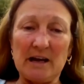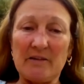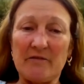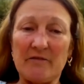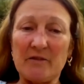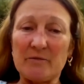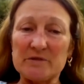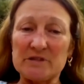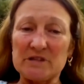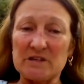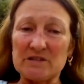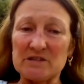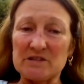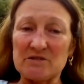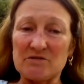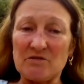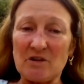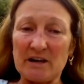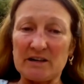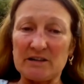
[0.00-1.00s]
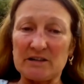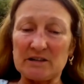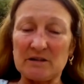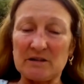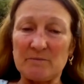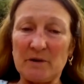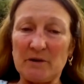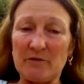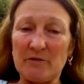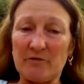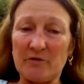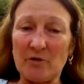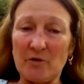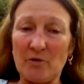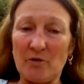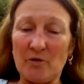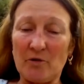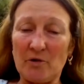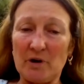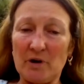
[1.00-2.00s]
If it was constructed
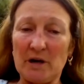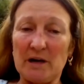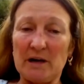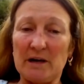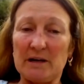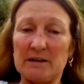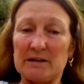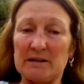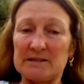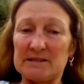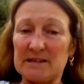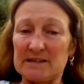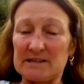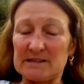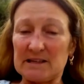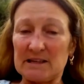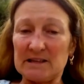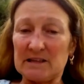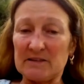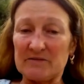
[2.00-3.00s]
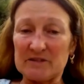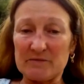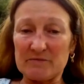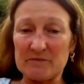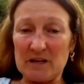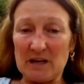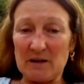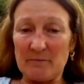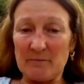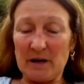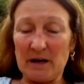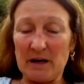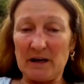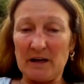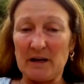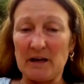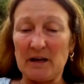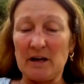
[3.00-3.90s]
before the 16th of September